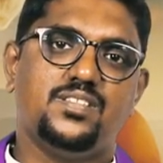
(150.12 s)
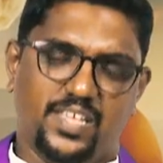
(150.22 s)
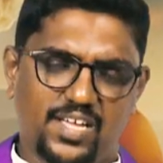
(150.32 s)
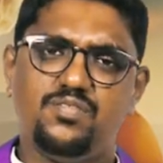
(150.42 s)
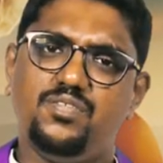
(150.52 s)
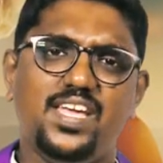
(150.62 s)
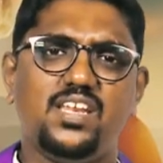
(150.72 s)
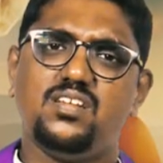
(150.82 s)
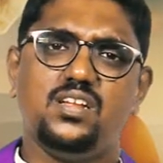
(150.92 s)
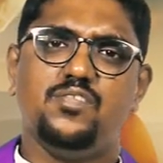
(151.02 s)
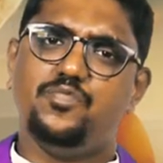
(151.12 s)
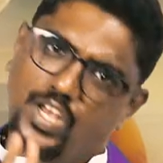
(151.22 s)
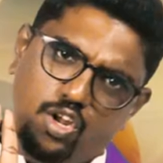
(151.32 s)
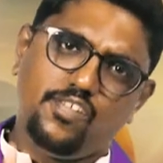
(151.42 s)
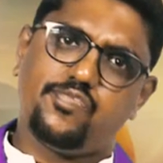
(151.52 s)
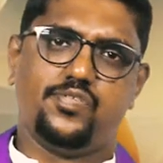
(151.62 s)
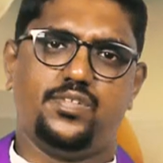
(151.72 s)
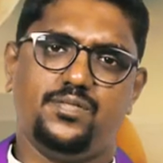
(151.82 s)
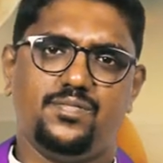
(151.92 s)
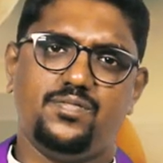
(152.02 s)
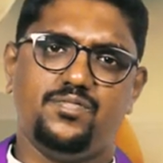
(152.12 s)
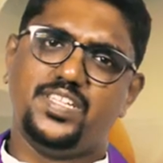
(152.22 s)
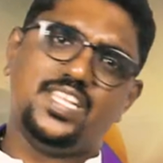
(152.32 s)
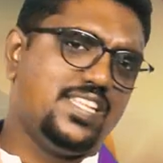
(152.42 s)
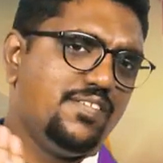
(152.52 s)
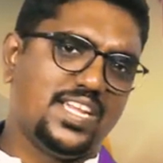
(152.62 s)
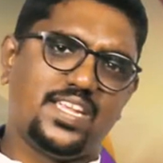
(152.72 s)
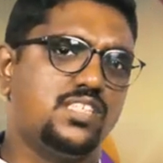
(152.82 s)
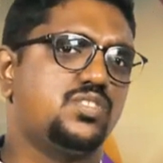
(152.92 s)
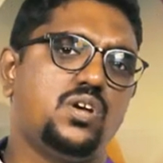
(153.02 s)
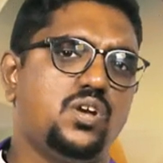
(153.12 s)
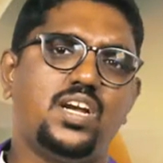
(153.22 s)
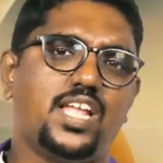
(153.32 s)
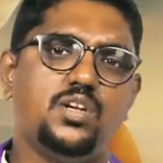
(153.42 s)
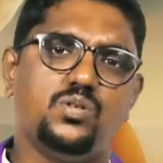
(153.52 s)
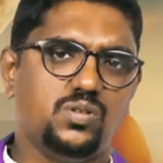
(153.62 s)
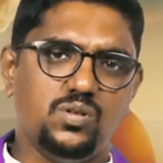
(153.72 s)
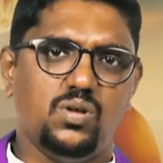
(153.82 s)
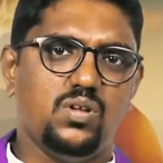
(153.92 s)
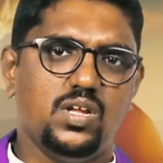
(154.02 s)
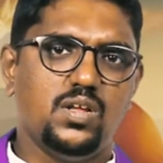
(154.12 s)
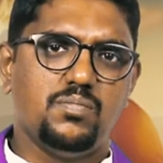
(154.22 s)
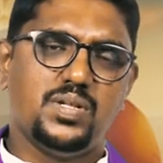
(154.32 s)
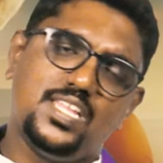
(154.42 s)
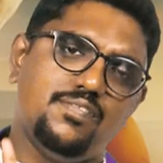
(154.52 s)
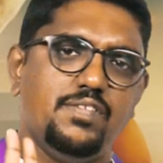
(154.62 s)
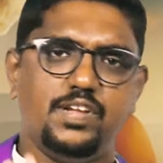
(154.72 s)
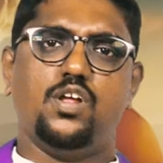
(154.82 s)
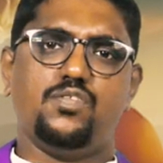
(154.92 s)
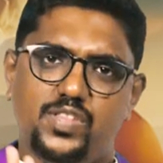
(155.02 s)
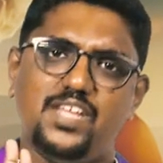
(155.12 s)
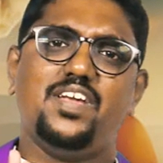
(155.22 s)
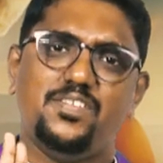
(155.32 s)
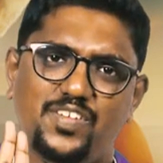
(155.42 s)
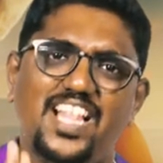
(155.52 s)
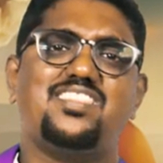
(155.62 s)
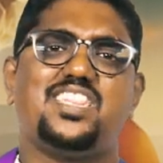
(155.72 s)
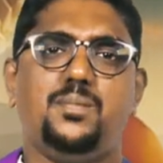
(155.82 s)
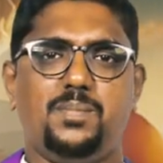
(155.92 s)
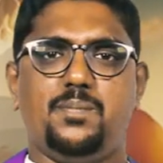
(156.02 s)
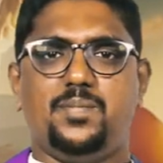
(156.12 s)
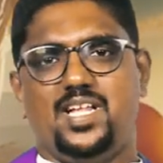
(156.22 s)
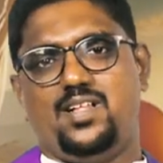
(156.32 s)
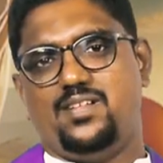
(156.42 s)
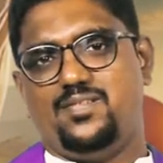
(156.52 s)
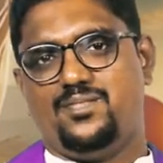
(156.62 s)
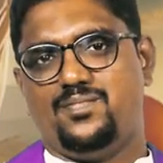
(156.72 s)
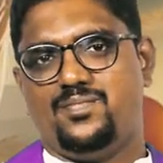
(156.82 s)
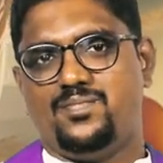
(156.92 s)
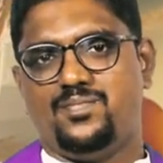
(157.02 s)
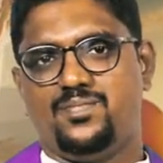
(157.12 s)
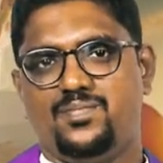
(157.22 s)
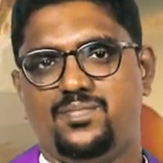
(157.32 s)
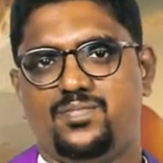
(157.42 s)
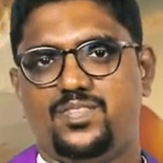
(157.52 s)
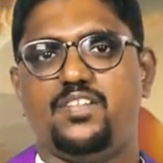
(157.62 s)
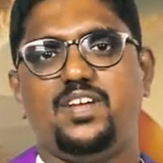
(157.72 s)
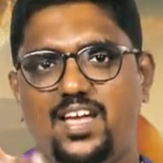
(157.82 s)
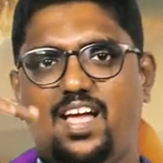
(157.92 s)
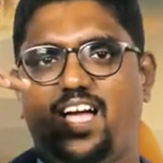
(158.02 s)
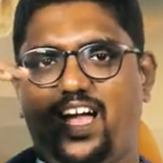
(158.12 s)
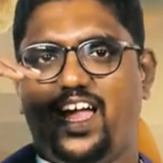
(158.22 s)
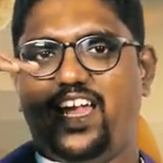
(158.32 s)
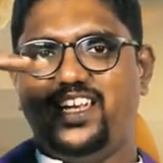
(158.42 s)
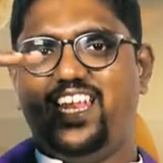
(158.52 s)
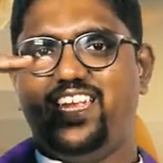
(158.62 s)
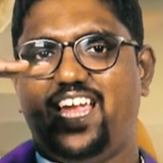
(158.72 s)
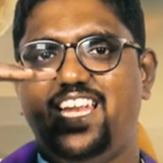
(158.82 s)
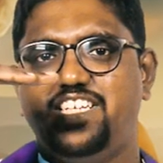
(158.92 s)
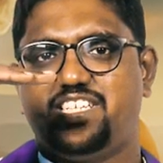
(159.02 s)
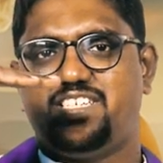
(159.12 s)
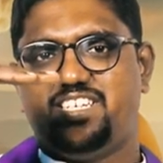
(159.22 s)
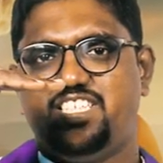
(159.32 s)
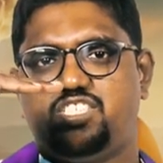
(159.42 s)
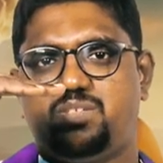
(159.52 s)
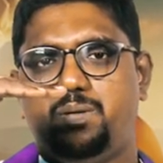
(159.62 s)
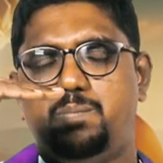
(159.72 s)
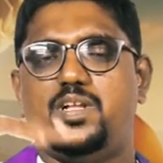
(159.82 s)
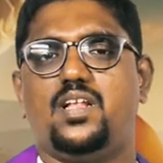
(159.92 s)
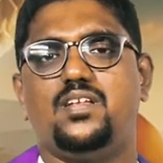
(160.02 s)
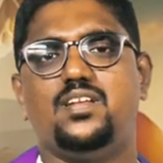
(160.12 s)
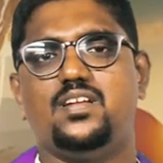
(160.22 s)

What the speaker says: They were well off. Whether they were kings or not, I don't know. But they were well off. They were wealthy people. They were elitist people.